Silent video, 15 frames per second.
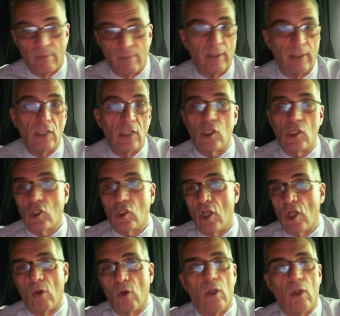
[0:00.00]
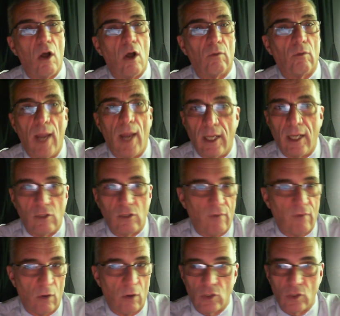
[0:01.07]
But this is so long range,
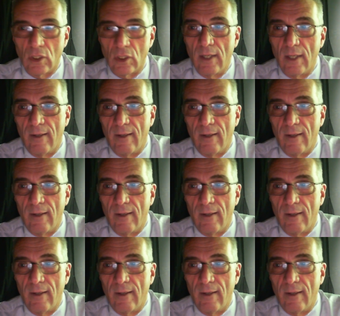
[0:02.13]
folks.